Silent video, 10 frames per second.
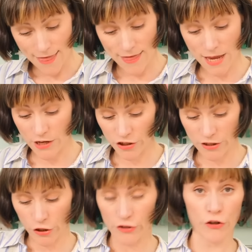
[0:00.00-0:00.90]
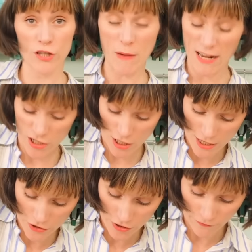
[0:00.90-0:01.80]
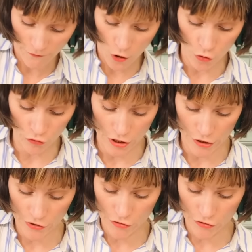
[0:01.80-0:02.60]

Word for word: And then just using your spatula, just fold those